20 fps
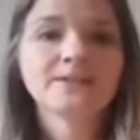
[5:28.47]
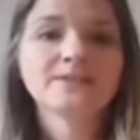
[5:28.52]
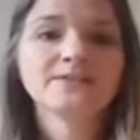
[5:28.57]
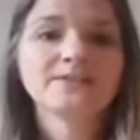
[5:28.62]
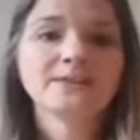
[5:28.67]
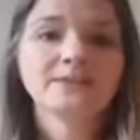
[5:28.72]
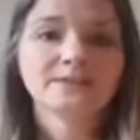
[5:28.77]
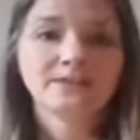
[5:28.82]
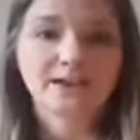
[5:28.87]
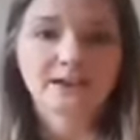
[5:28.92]

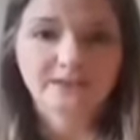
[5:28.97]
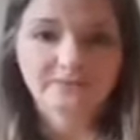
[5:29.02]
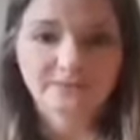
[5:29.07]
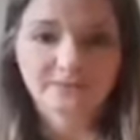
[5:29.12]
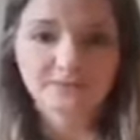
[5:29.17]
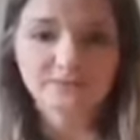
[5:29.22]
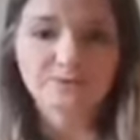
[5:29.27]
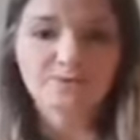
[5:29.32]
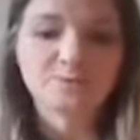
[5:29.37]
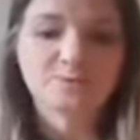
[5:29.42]
then they have to
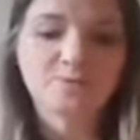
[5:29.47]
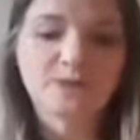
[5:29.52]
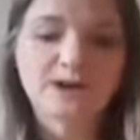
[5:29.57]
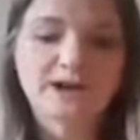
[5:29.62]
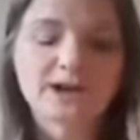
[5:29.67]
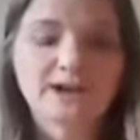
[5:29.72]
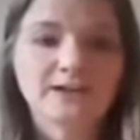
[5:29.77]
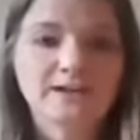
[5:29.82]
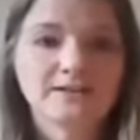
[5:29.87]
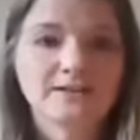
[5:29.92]
put a
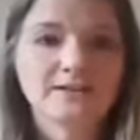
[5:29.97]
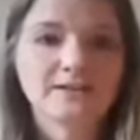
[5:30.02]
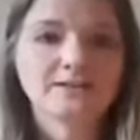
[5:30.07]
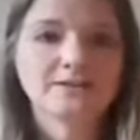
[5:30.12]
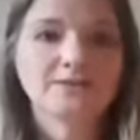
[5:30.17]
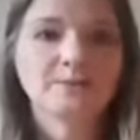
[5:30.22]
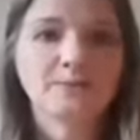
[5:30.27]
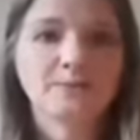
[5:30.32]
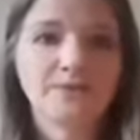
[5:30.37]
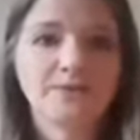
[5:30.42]
brick on
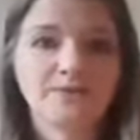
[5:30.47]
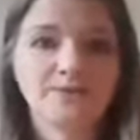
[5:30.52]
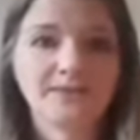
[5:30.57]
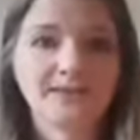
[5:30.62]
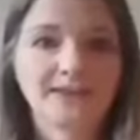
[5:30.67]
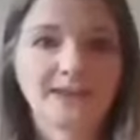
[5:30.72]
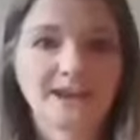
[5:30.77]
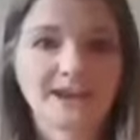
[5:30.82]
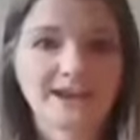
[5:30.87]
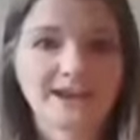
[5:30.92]
the one that
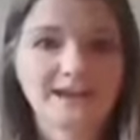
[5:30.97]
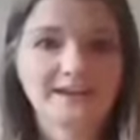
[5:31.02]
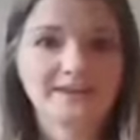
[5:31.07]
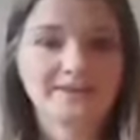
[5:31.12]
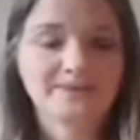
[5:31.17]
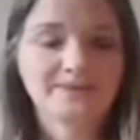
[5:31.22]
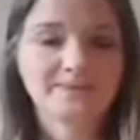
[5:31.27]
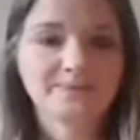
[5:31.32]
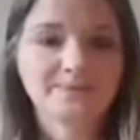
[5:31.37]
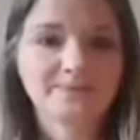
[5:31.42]
they hear.
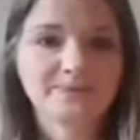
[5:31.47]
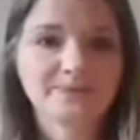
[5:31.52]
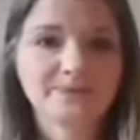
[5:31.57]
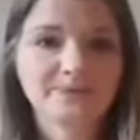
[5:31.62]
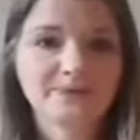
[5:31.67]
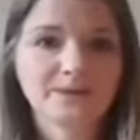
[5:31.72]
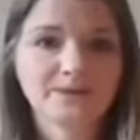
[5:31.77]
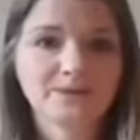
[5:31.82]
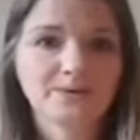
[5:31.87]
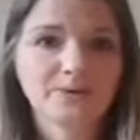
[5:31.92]

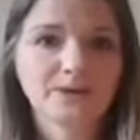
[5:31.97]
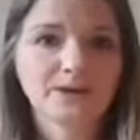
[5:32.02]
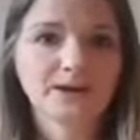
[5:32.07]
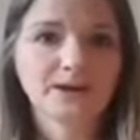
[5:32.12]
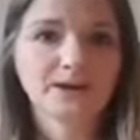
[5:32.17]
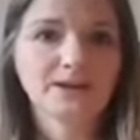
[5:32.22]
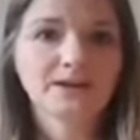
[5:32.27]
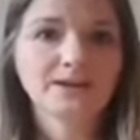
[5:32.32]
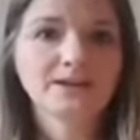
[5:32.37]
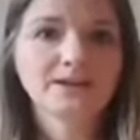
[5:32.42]

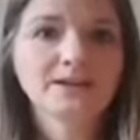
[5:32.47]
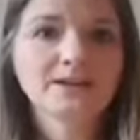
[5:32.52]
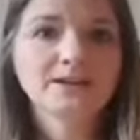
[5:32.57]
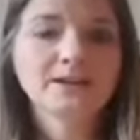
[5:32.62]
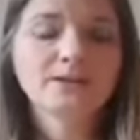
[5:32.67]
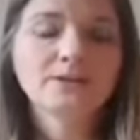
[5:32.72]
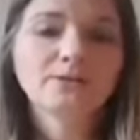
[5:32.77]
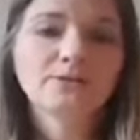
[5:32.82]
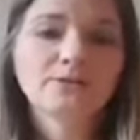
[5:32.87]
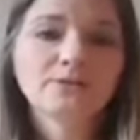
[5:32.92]
Okay?
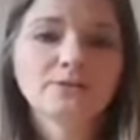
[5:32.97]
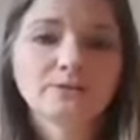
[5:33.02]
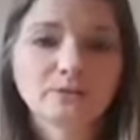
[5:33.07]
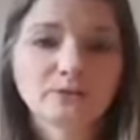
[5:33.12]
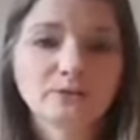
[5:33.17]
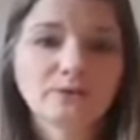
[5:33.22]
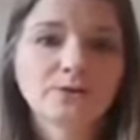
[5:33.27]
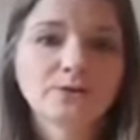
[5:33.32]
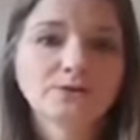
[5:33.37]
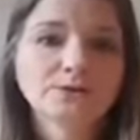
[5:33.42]
Or if
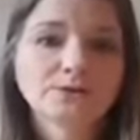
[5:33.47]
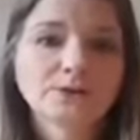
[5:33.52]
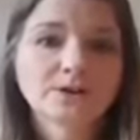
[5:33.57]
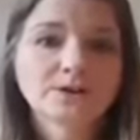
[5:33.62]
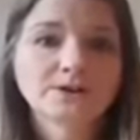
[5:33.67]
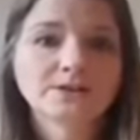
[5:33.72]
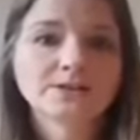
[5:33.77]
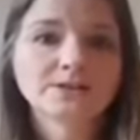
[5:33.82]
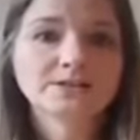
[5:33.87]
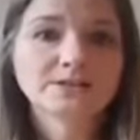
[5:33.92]
you're
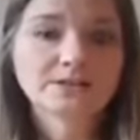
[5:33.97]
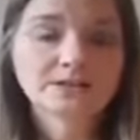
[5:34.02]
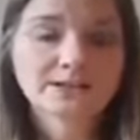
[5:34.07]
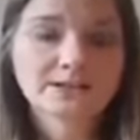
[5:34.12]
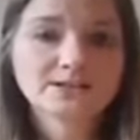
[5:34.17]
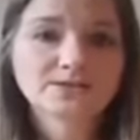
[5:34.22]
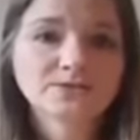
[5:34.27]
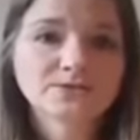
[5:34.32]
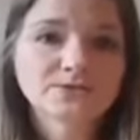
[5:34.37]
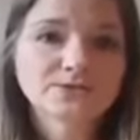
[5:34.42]
targeting the
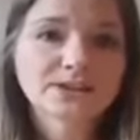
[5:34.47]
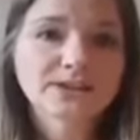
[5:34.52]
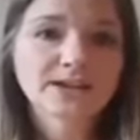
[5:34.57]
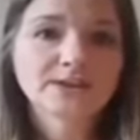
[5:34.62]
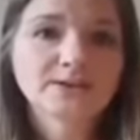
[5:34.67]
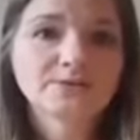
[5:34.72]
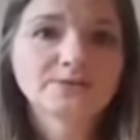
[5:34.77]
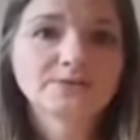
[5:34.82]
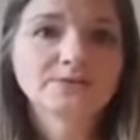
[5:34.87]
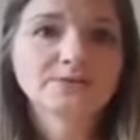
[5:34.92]
initial
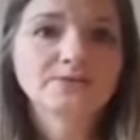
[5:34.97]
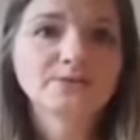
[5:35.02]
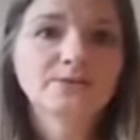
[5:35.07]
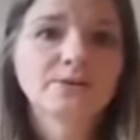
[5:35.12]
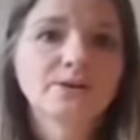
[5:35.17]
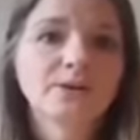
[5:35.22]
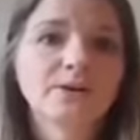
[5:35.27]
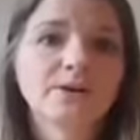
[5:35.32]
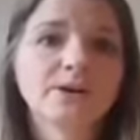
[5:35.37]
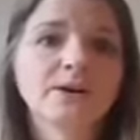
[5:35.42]
sound, if you're
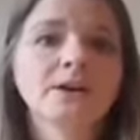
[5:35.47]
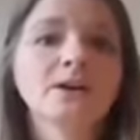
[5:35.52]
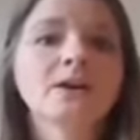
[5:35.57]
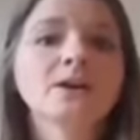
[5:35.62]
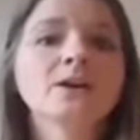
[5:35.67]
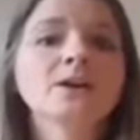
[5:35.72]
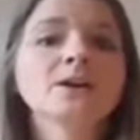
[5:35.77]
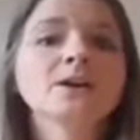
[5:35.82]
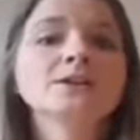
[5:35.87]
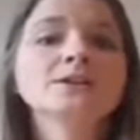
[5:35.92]
going
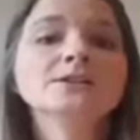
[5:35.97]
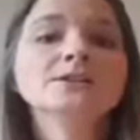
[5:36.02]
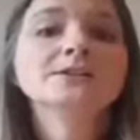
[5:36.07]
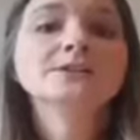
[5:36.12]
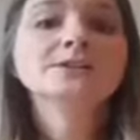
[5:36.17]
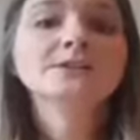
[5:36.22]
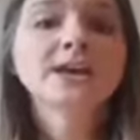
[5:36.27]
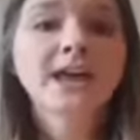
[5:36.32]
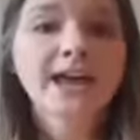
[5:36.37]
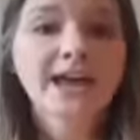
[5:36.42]

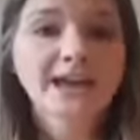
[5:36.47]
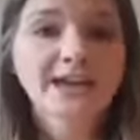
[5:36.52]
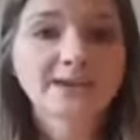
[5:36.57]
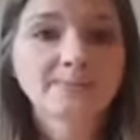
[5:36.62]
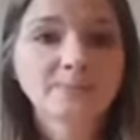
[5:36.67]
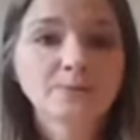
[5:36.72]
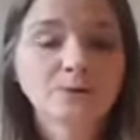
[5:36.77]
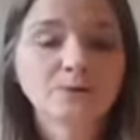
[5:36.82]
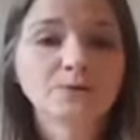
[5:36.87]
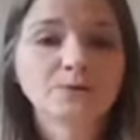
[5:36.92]

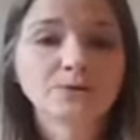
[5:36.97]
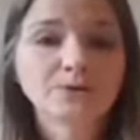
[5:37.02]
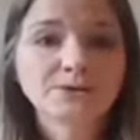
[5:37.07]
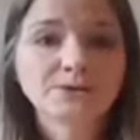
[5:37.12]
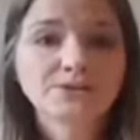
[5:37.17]
table,